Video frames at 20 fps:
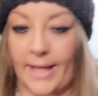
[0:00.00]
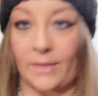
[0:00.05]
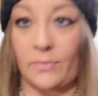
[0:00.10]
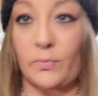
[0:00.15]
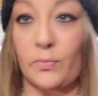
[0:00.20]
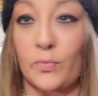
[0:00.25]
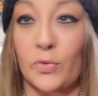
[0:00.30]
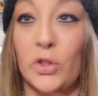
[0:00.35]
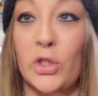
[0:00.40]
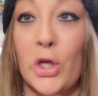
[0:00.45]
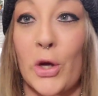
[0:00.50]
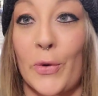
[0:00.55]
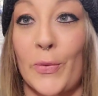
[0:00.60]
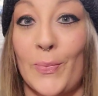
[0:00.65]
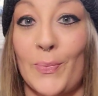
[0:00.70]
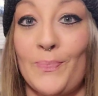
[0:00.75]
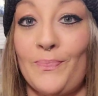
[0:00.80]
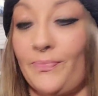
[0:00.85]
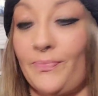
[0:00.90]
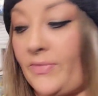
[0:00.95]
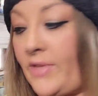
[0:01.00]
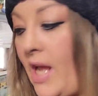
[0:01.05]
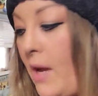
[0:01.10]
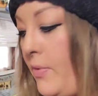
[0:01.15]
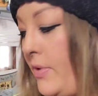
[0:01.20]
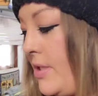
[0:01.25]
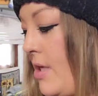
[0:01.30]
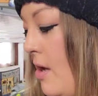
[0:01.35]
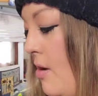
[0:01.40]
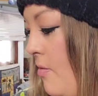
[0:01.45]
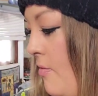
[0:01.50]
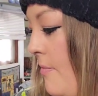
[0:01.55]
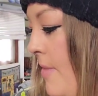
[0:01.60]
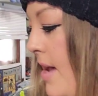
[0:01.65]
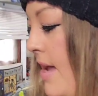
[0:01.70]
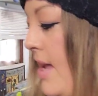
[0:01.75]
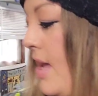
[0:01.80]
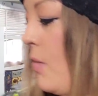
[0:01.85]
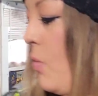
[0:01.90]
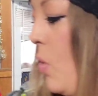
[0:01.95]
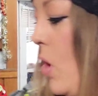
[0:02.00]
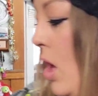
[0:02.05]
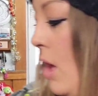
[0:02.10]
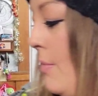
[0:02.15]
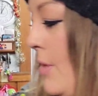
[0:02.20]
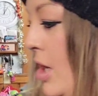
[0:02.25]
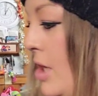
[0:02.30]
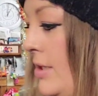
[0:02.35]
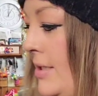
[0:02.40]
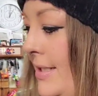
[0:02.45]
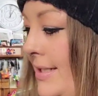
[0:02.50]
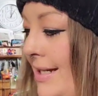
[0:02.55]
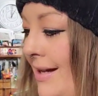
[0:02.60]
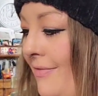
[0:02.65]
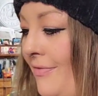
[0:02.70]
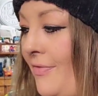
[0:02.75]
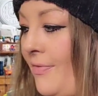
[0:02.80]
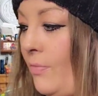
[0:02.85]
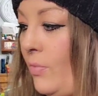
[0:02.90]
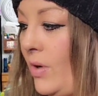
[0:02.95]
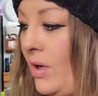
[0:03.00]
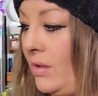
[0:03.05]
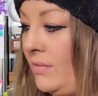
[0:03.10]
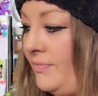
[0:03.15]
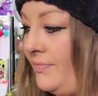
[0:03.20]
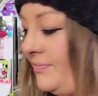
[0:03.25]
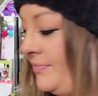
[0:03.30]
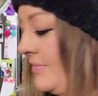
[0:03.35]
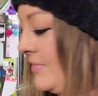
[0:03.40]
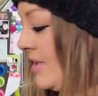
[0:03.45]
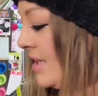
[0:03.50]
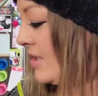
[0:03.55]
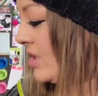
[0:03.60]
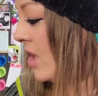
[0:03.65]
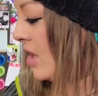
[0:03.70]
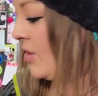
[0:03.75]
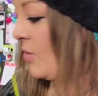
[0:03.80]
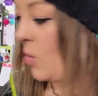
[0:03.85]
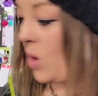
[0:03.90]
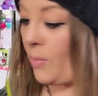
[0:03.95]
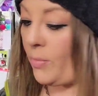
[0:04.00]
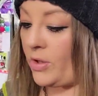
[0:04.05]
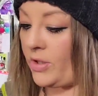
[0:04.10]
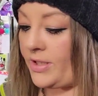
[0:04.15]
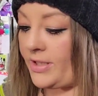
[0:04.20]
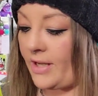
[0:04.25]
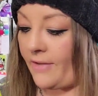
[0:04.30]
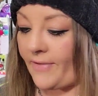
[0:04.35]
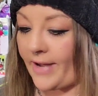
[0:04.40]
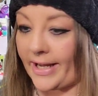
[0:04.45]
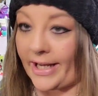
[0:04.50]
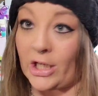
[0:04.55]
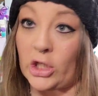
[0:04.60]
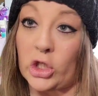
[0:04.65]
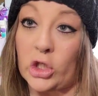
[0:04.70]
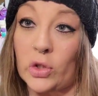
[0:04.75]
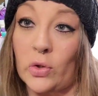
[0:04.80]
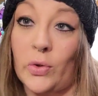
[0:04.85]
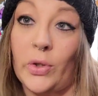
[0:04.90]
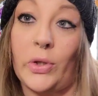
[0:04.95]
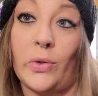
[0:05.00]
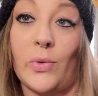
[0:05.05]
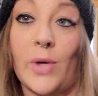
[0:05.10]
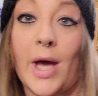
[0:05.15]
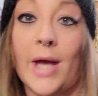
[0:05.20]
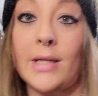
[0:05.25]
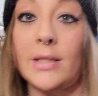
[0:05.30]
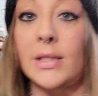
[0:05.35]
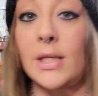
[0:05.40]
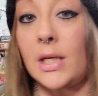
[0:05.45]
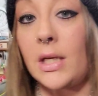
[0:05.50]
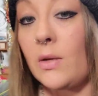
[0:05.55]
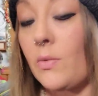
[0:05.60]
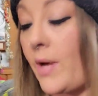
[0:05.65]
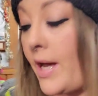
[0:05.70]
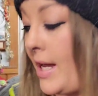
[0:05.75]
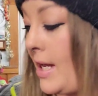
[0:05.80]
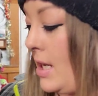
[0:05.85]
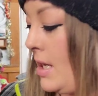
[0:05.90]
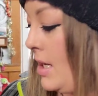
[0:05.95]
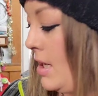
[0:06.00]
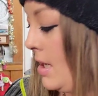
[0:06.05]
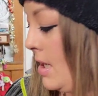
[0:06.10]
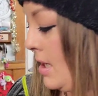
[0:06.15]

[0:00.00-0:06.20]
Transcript: Okay, so that was all my Walmart stuff. Well, that's all the Walmart stuff I can show you guys anyway.